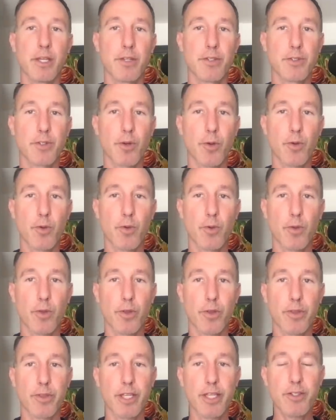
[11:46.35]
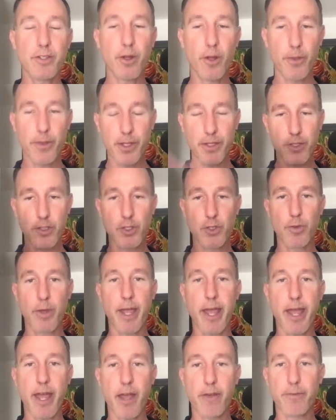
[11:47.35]
So these all things that you
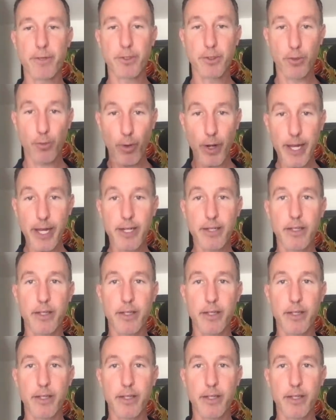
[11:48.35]
have, it's great.